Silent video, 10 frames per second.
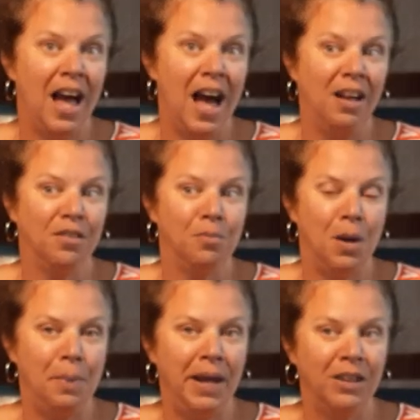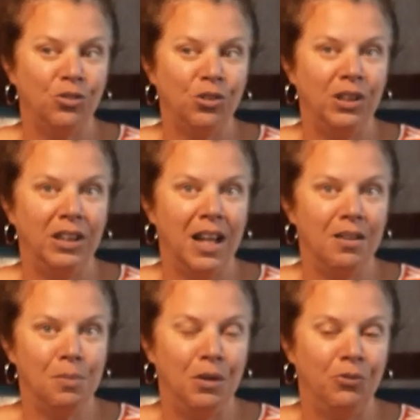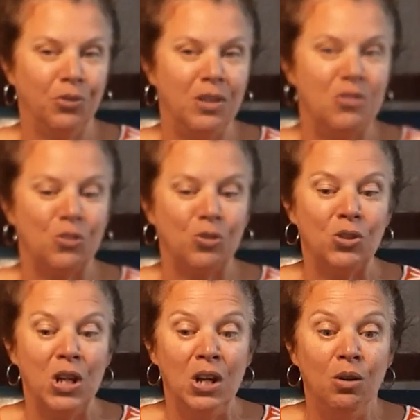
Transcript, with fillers: out of my pantry and out of my freezers.